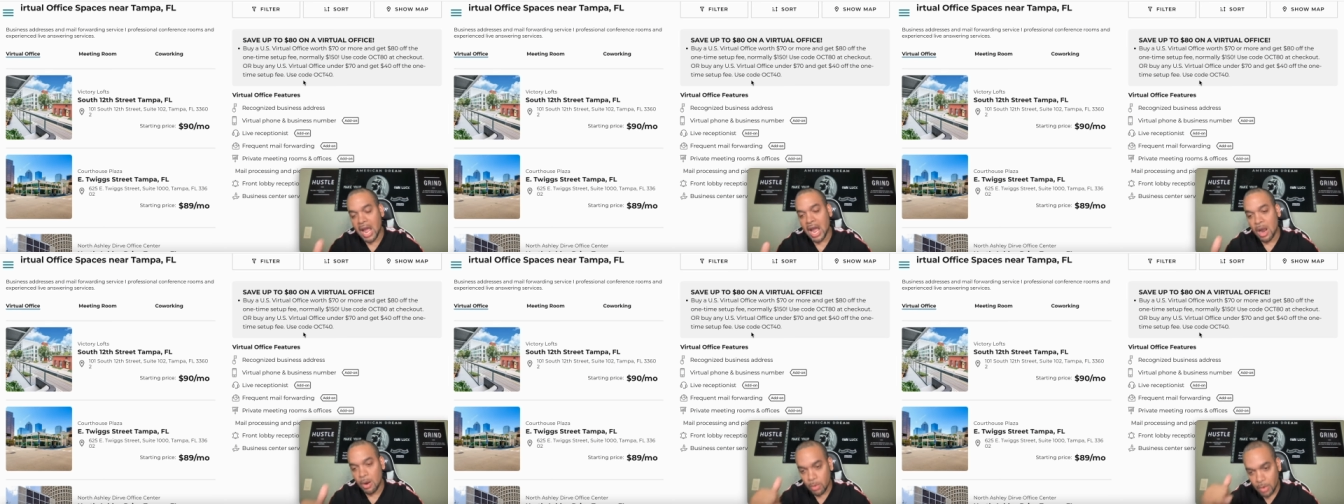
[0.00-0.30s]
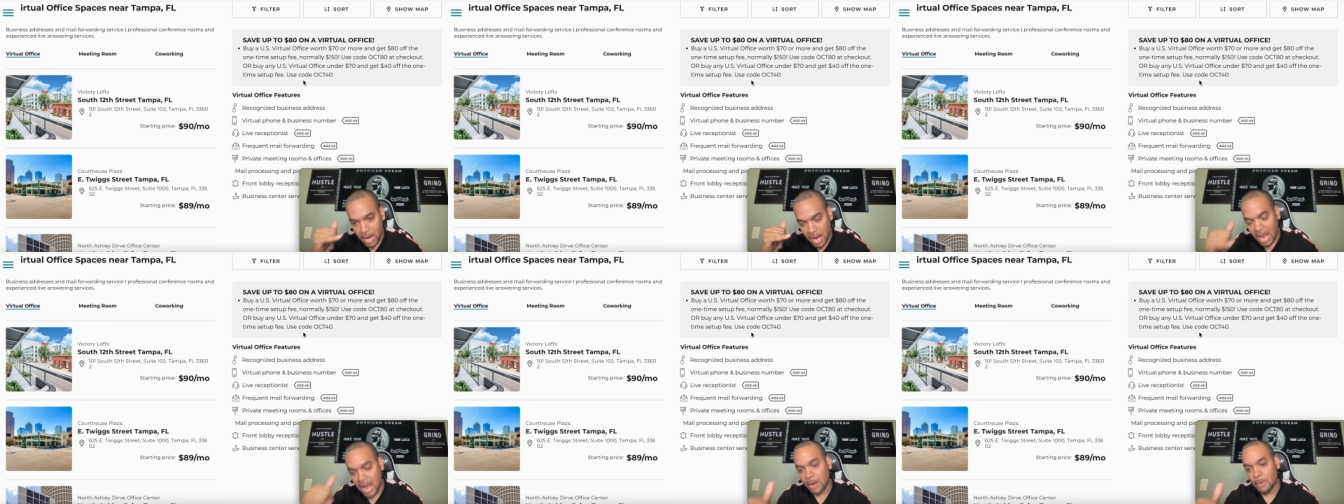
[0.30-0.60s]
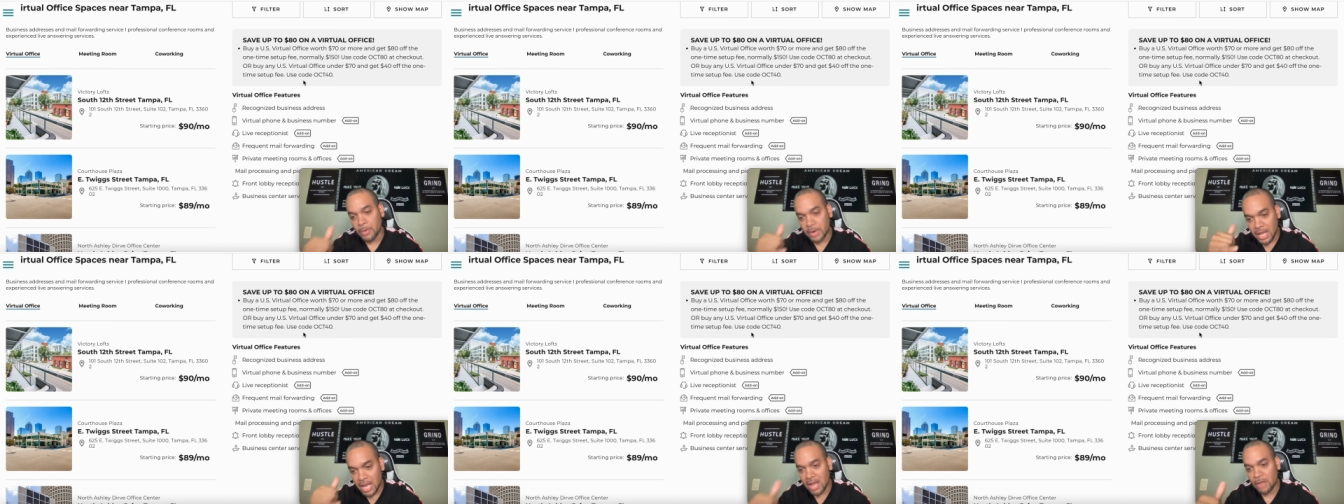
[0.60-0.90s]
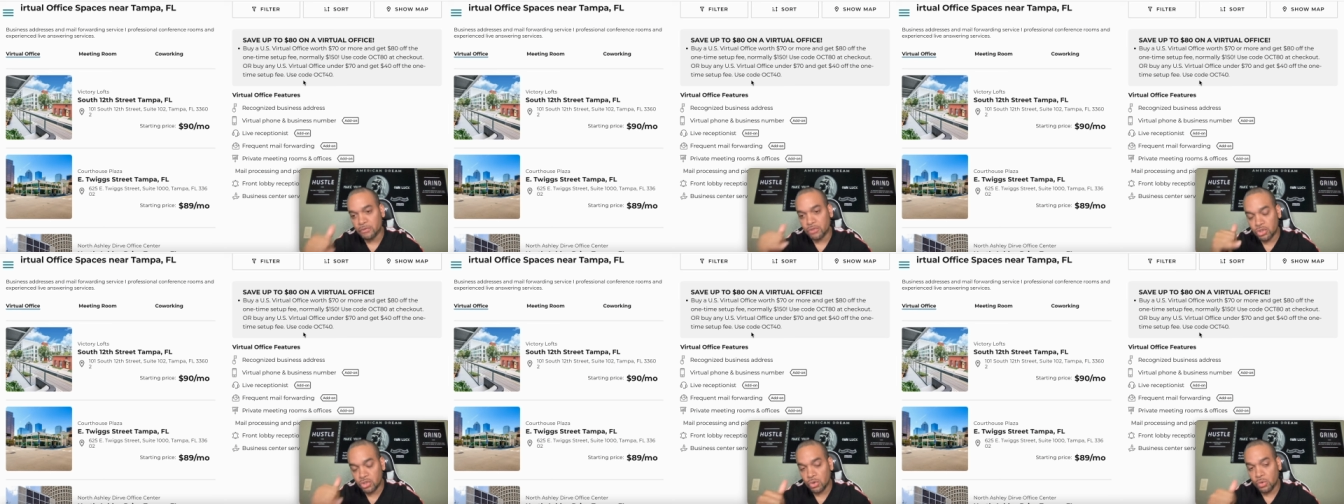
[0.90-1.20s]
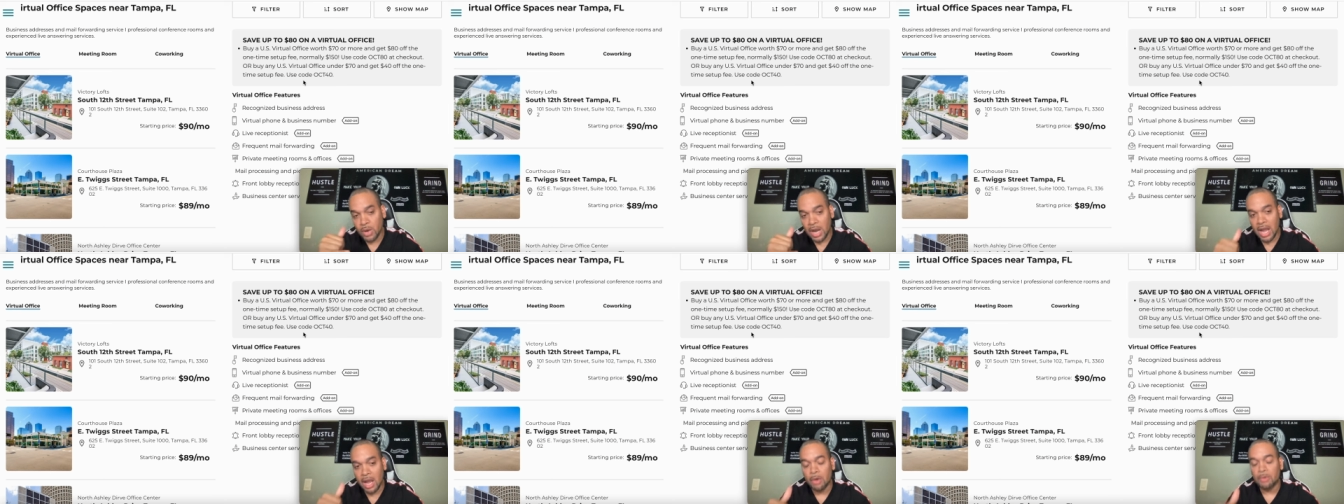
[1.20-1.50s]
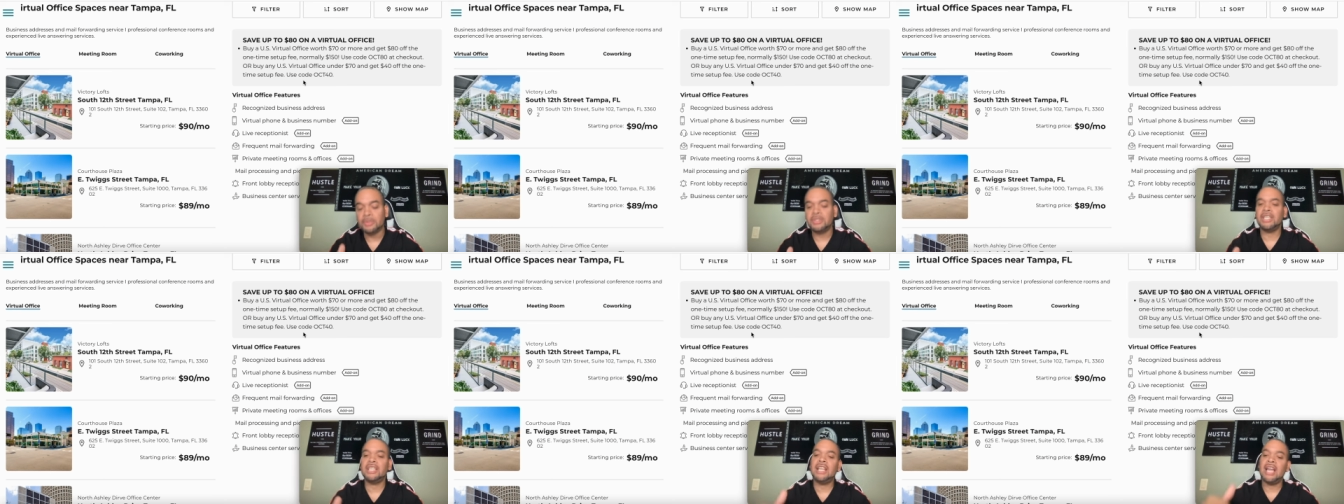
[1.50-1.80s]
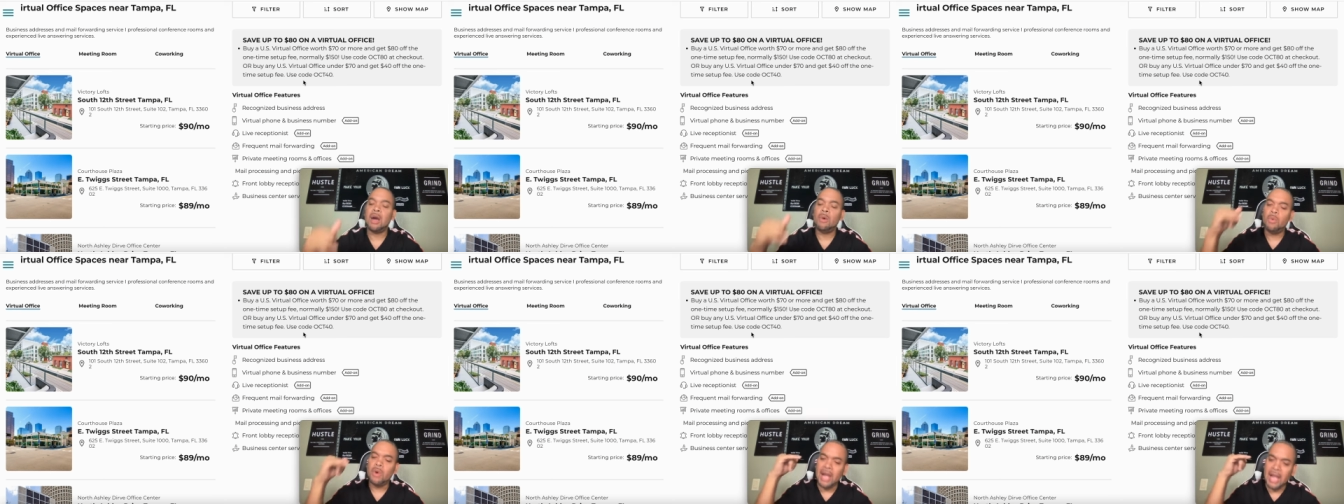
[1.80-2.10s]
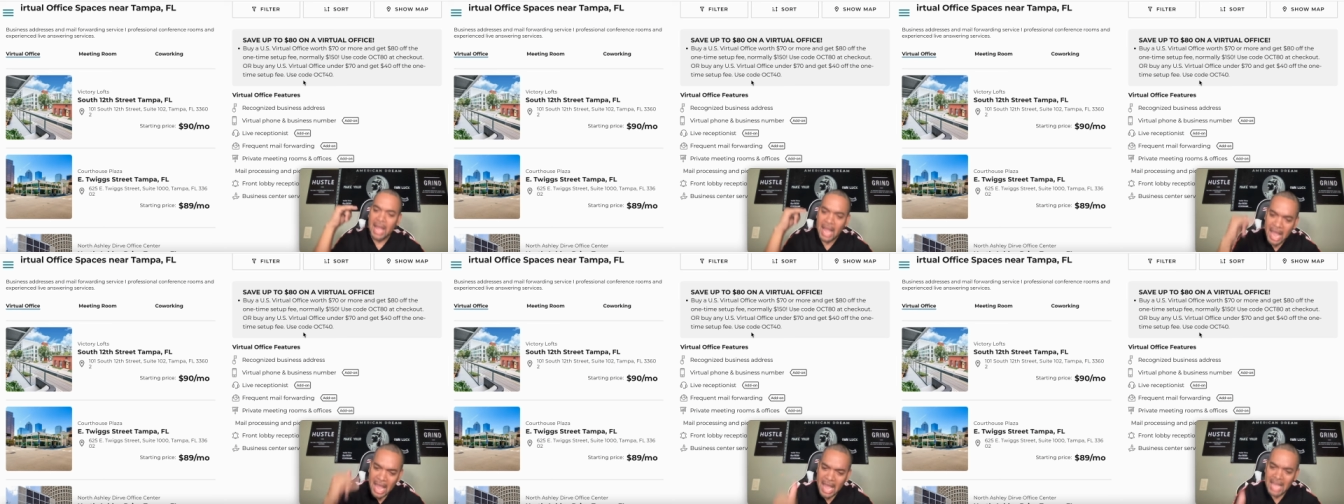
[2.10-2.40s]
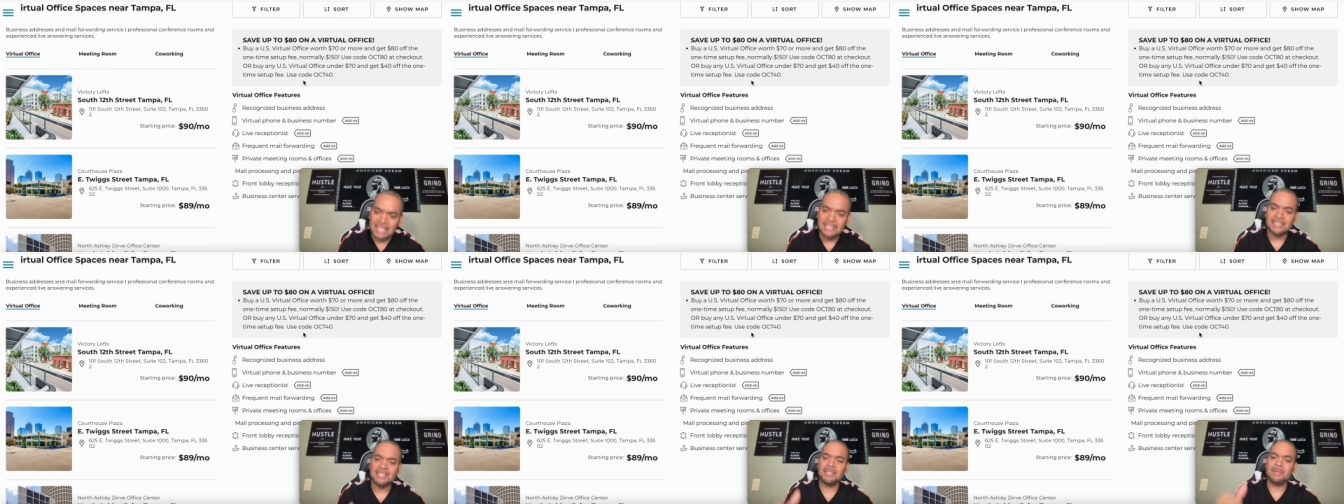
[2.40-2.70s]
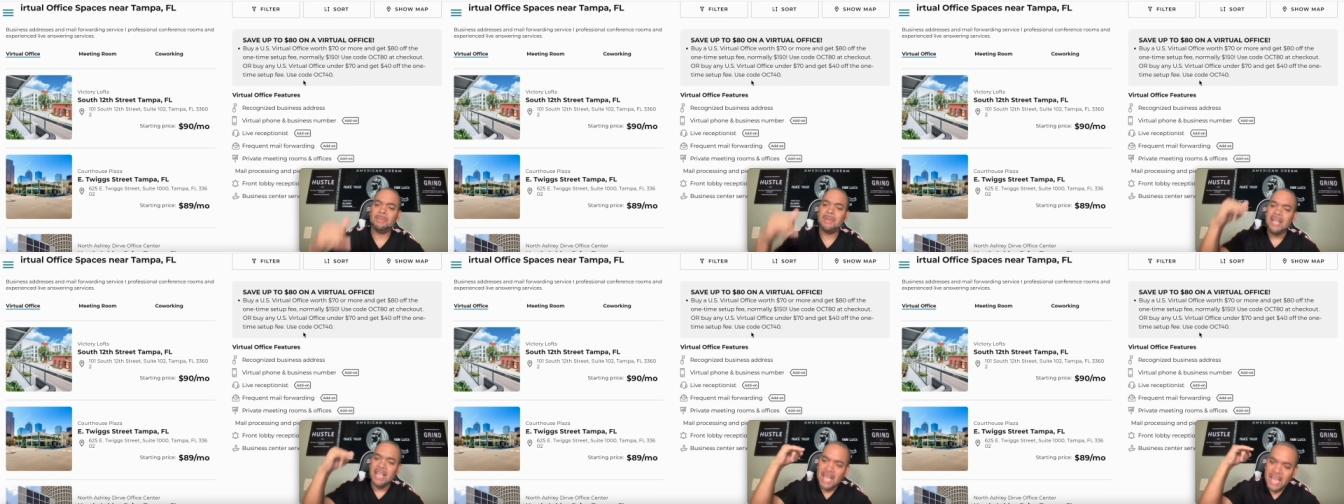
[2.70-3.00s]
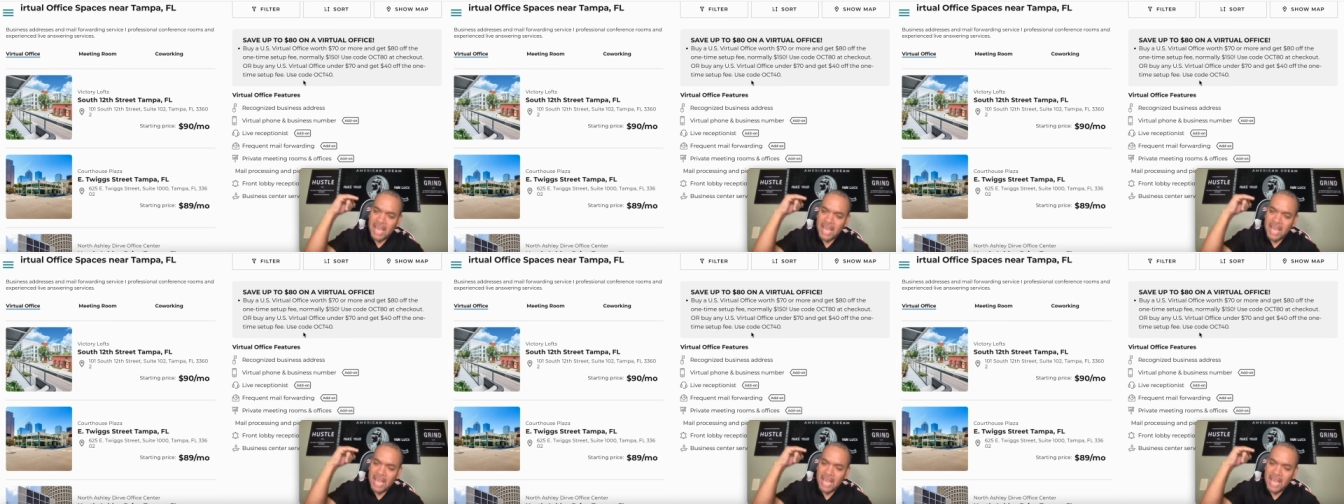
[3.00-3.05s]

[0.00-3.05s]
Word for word: hour, hour and a half, two hours, and I would ask them,